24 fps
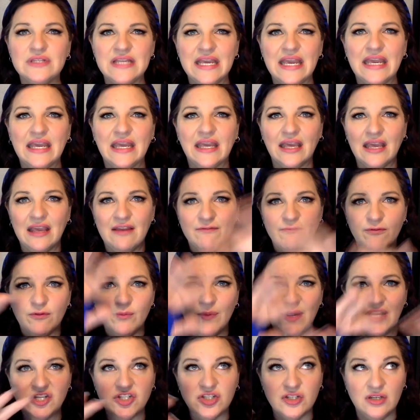take
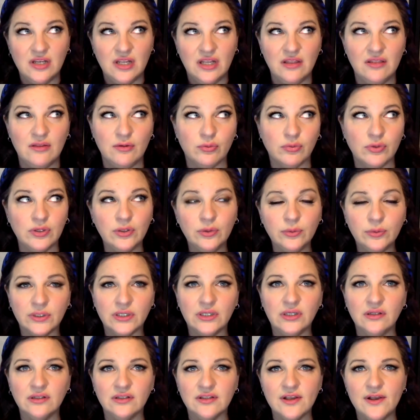information in the real
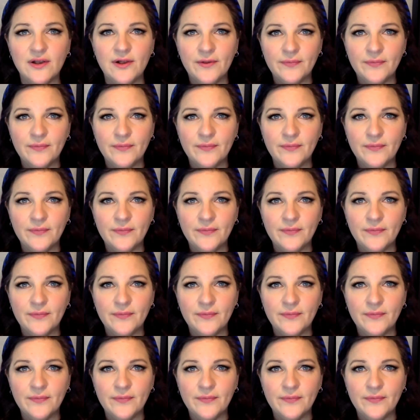world